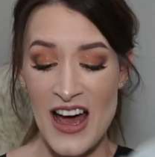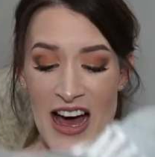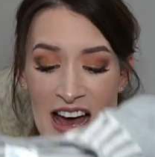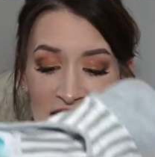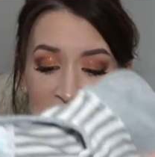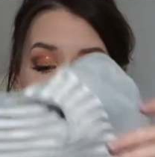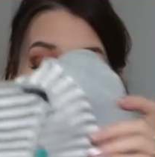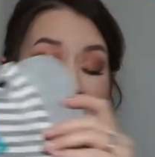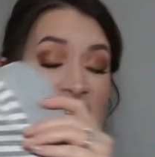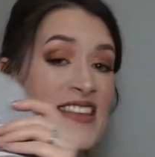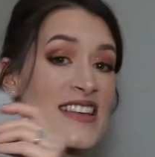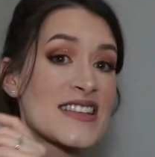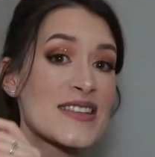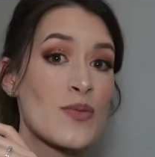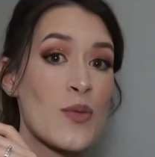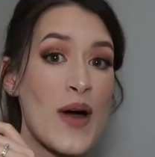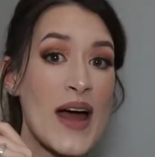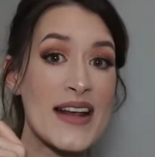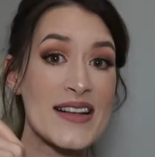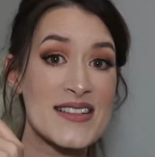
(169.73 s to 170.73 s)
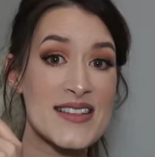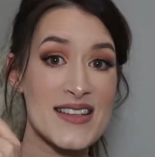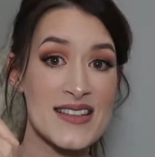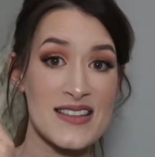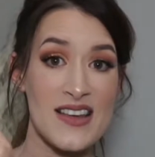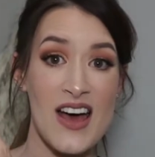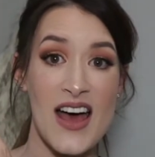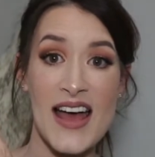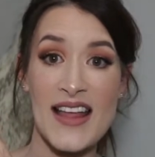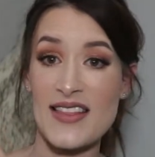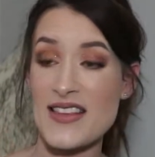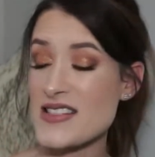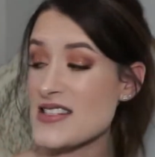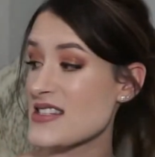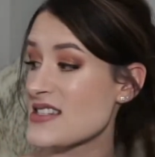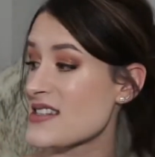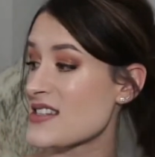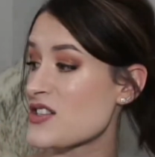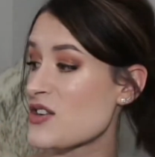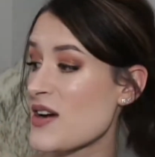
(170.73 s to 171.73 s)
I think this one design, this
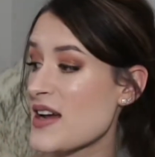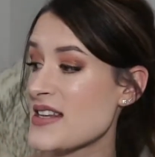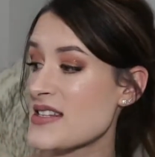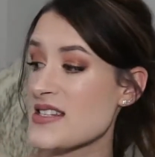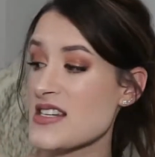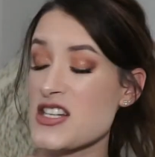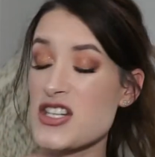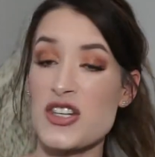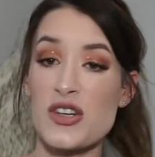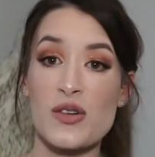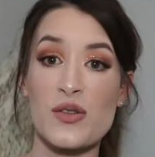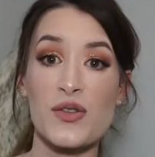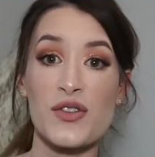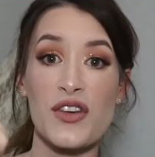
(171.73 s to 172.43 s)
is the transitional,